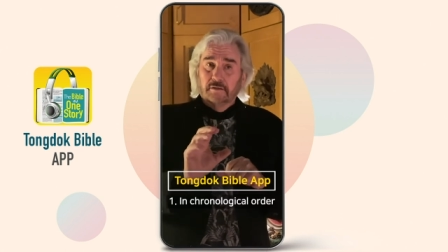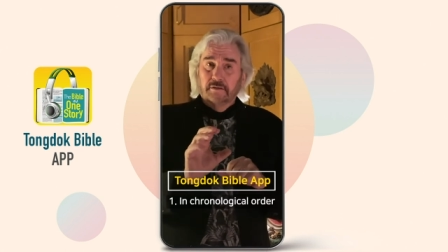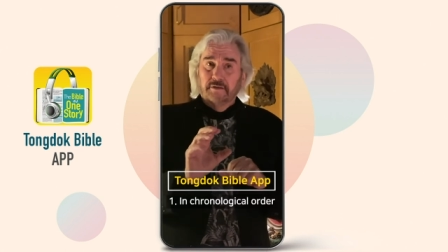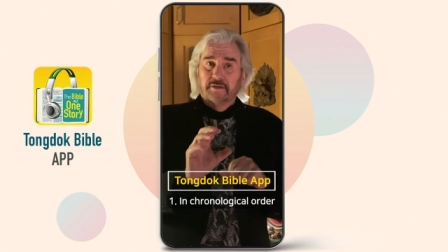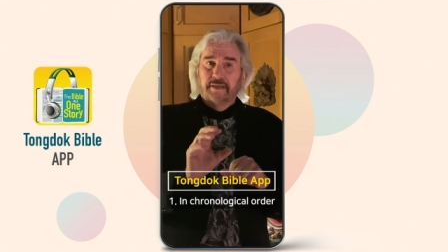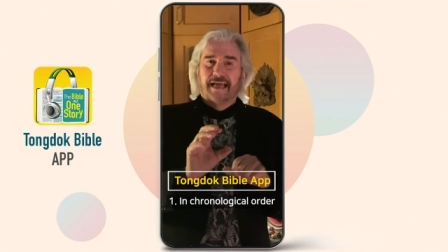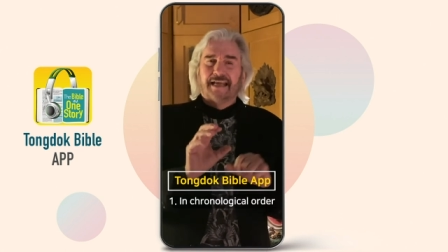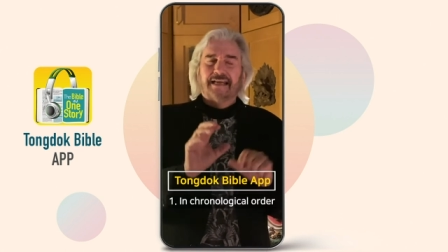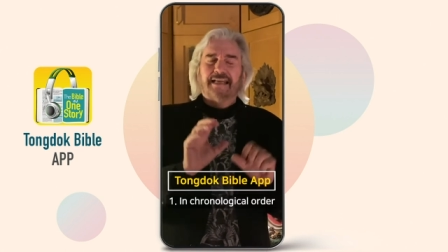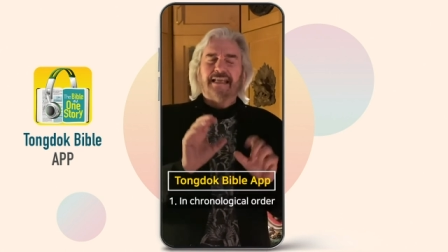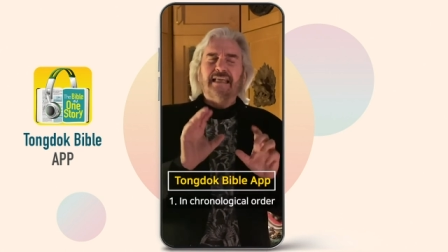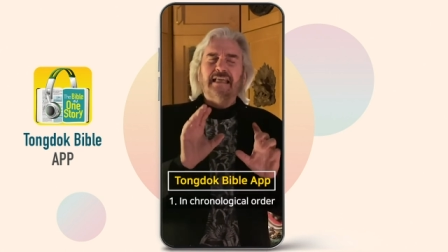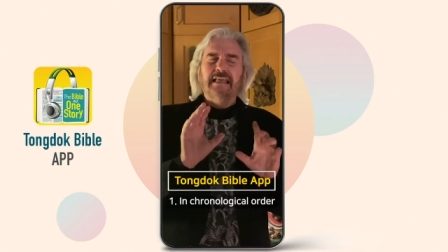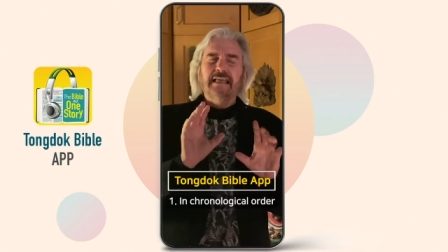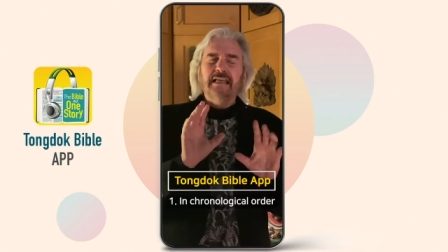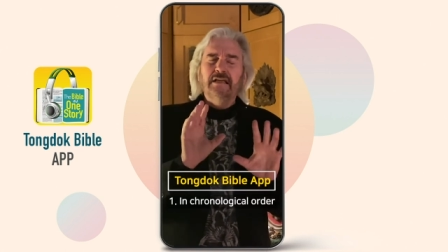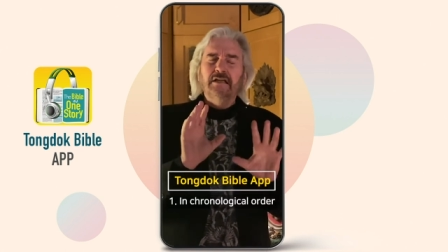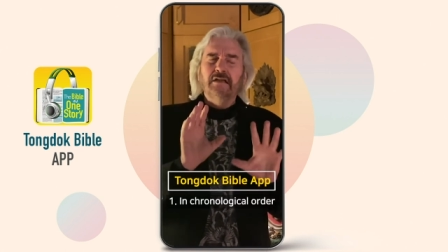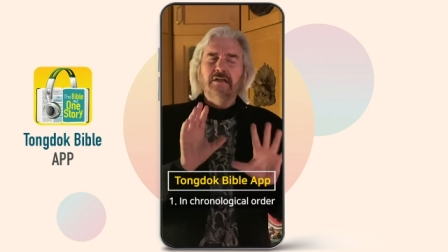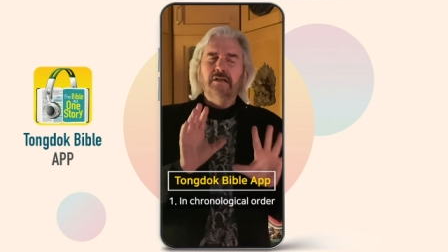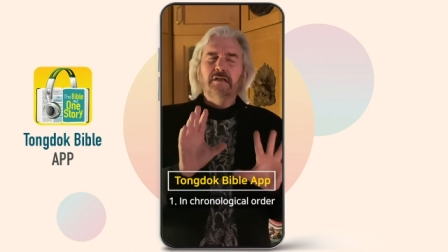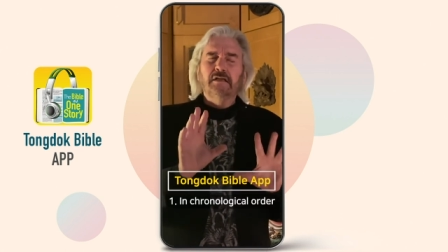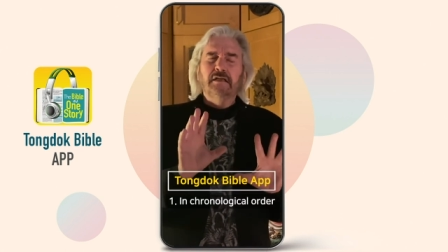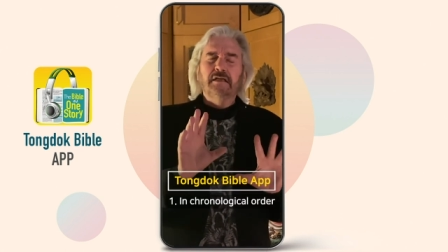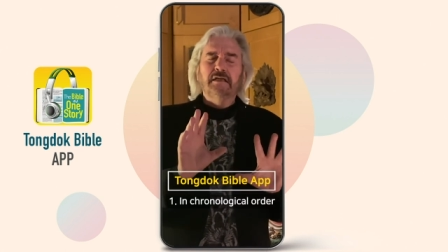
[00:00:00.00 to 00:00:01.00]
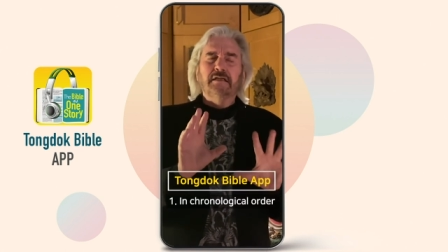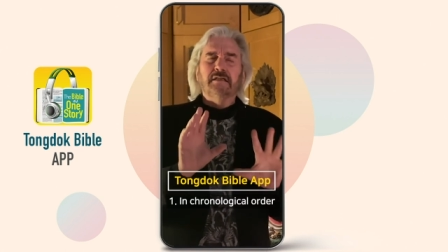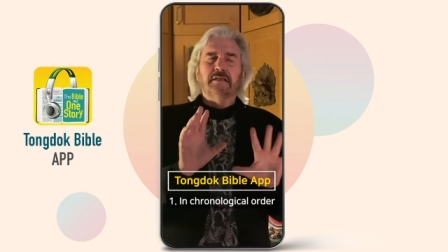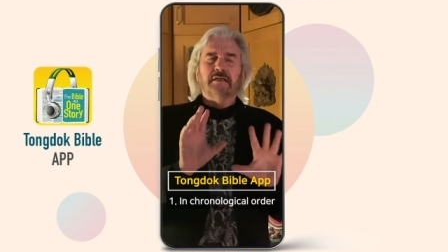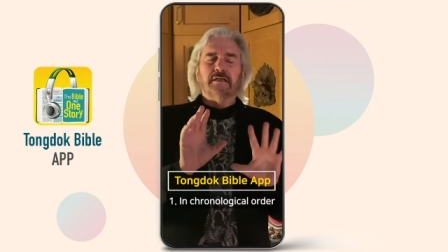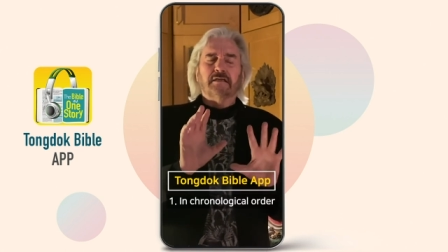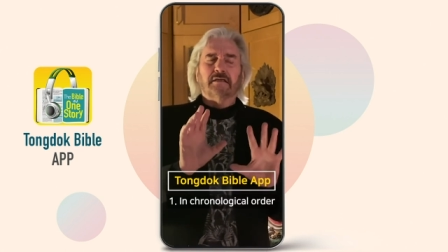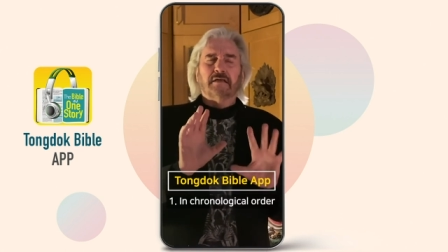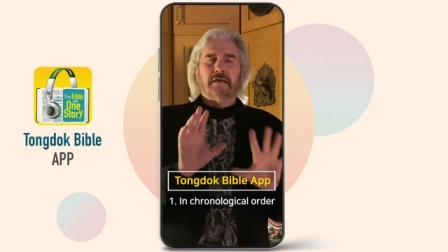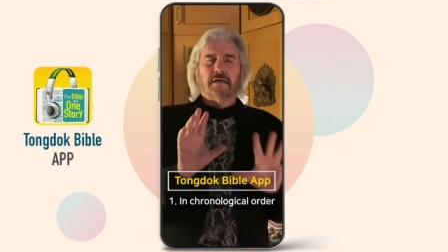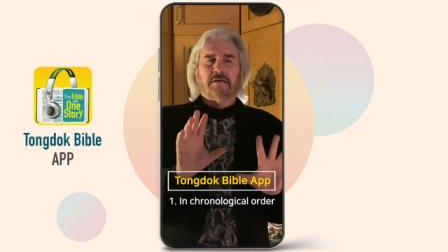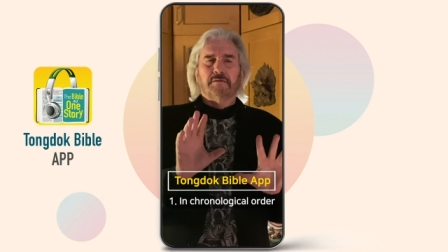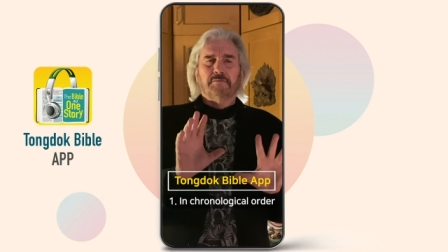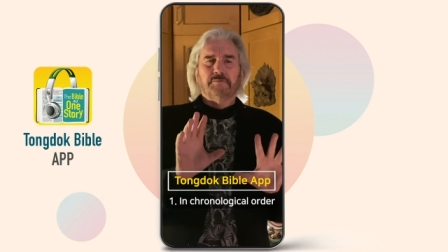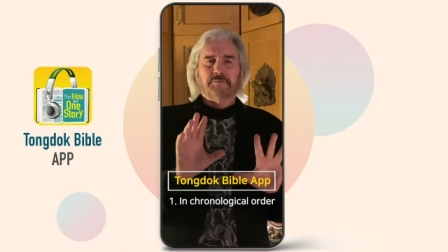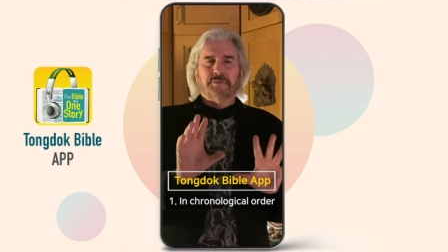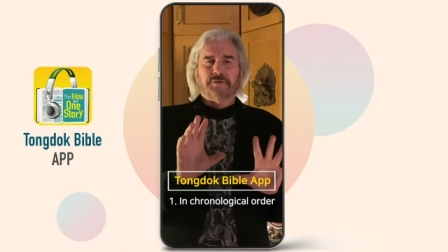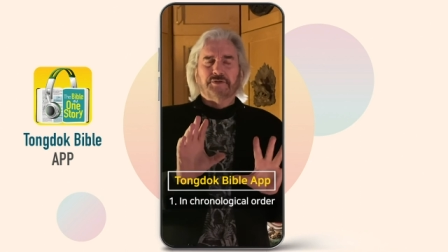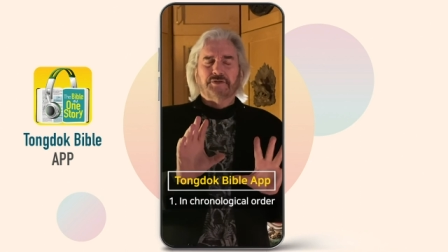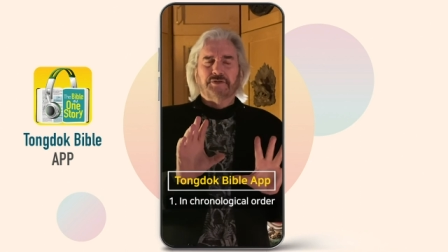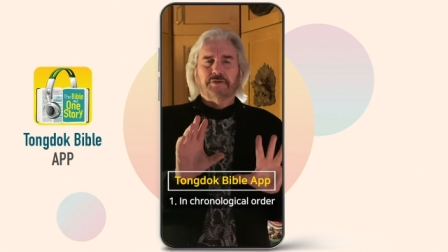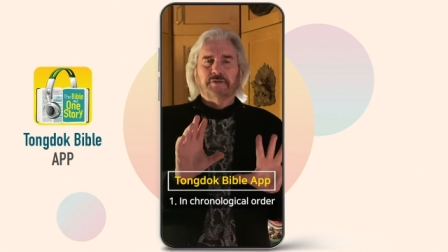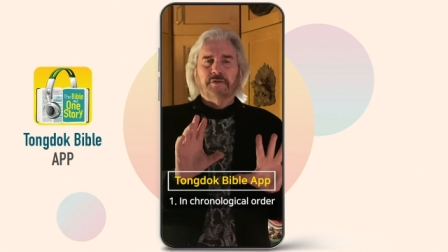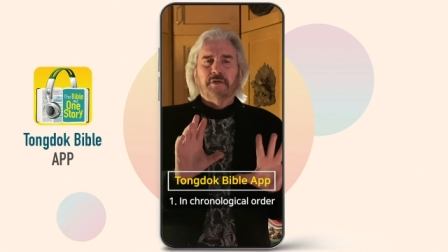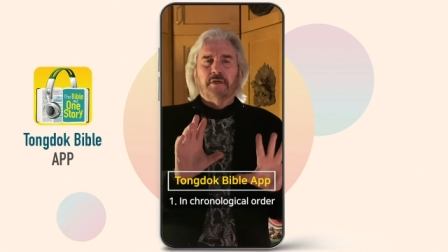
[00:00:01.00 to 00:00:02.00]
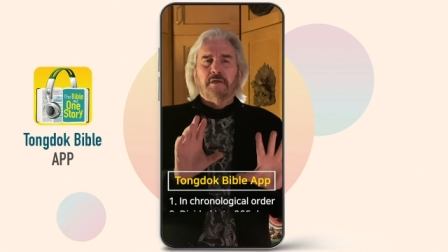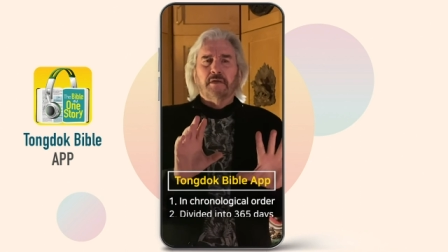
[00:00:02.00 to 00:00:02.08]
that healing that comes